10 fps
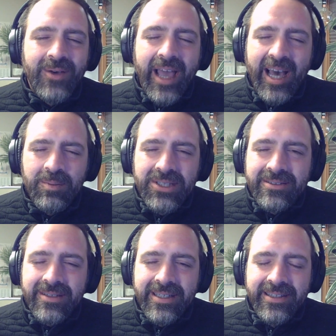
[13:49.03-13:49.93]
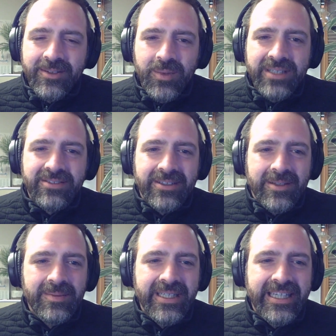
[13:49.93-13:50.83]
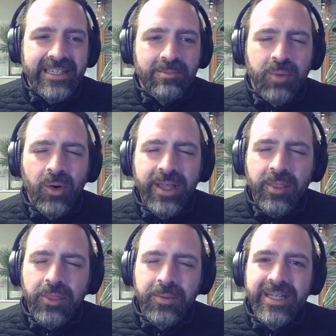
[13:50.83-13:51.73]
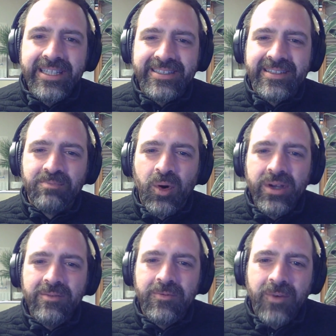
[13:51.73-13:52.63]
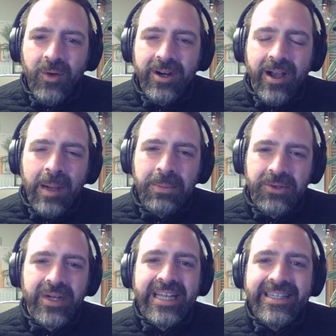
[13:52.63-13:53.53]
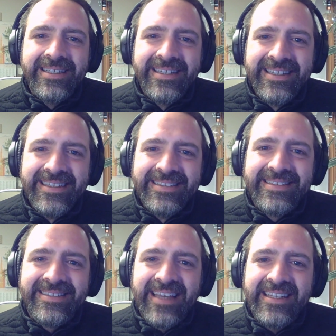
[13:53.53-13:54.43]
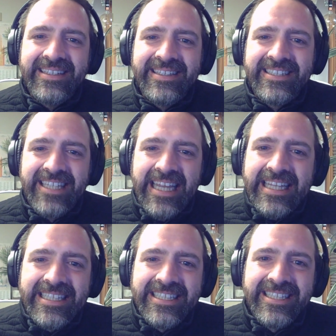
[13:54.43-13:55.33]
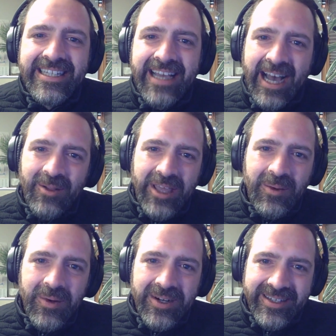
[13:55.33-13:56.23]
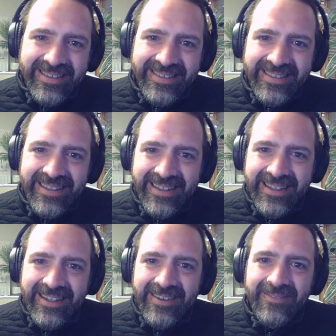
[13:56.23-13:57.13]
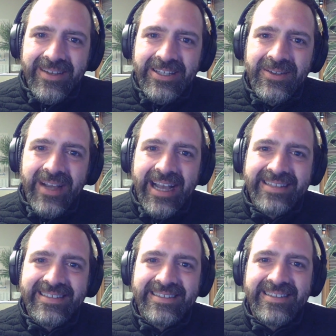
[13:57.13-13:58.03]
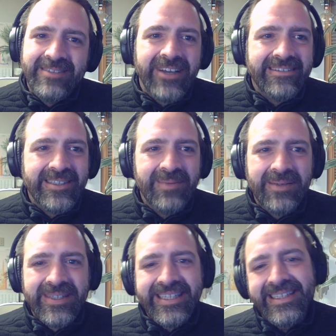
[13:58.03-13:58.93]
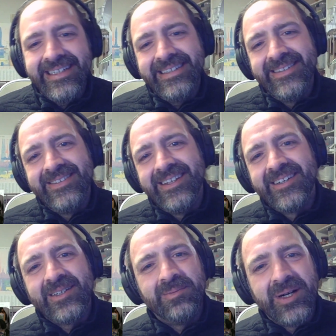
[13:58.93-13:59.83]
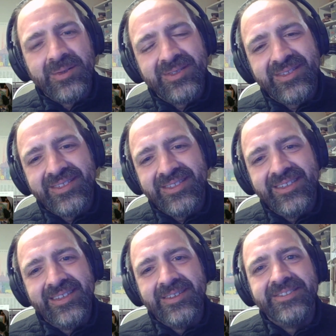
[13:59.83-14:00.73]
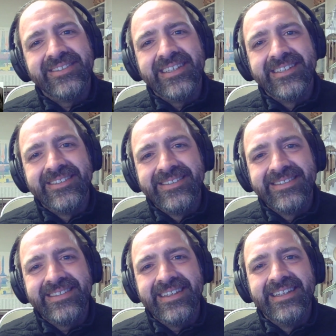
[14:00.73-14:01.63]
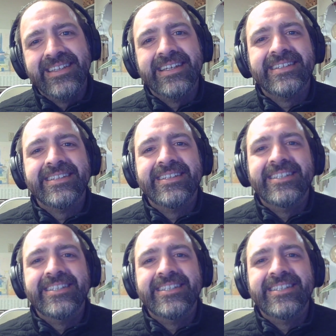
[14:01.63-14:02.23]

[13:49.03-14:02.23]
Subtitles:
Apple, in their wisdom, in a zero point 0.3 to zero point 0.4 upgrade, decided to change how that works. When you access invalid memory, it no longer posts those signals that the